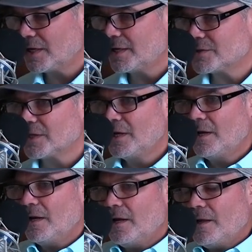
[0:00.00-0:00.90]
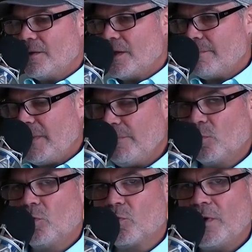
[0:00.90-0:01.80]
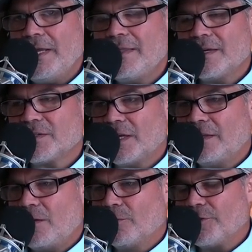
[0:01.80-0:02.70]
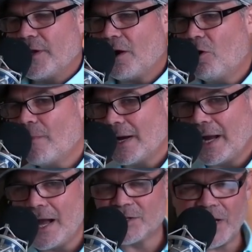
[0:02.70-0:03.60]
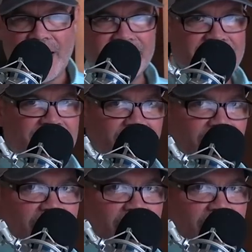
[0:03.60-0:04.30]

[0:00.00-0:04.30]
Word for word: in is people will read this and they will think, oh my gosh, I did a